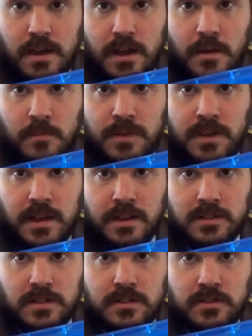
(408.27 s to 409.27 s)
and we
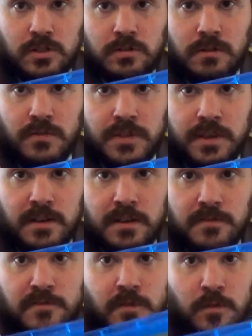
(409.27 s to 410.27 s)
get 2 of the
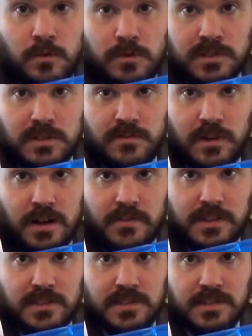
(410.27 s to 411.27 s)
full
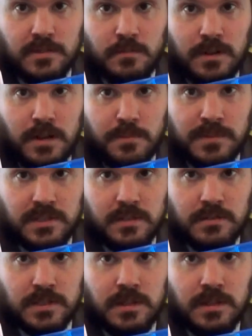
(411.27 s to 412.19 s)
surviving Season 1 episodes.